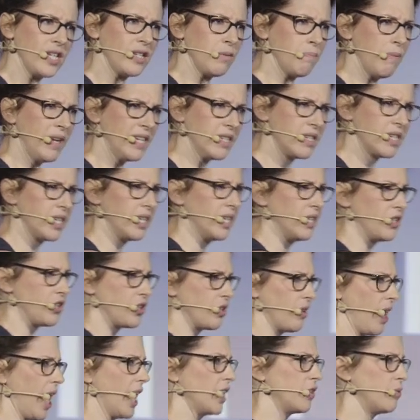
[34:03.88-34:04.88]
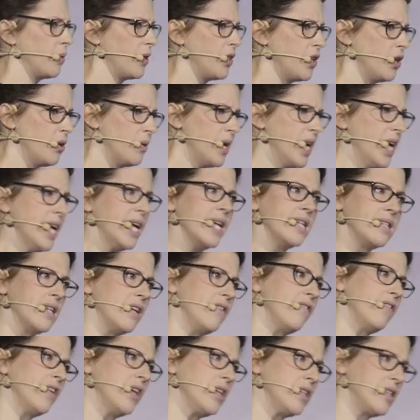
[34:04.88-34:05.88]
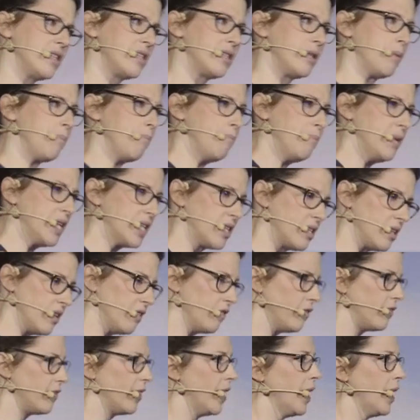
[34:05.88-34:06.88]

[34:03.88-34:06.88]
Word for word: is meant to interact with you is in a very submissive,